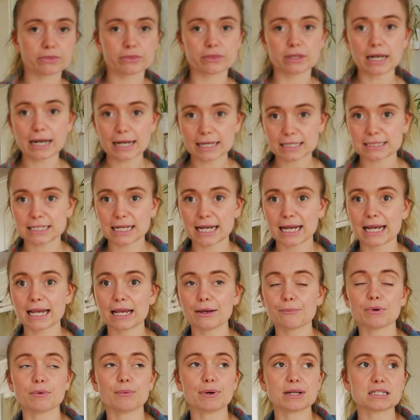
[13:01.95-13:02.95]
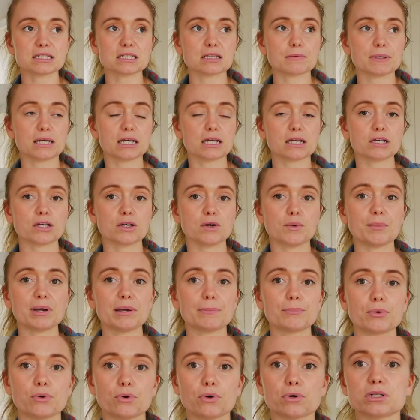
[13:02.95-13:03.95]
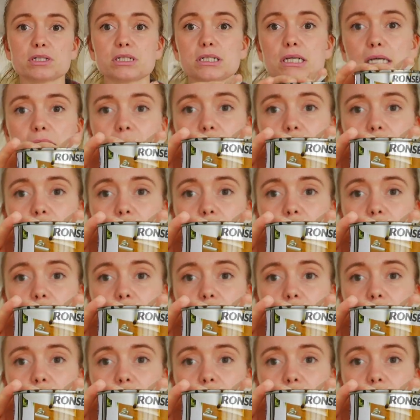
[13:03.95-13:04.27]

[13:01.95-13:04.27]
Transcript: the next day we went to the B&Q and we bought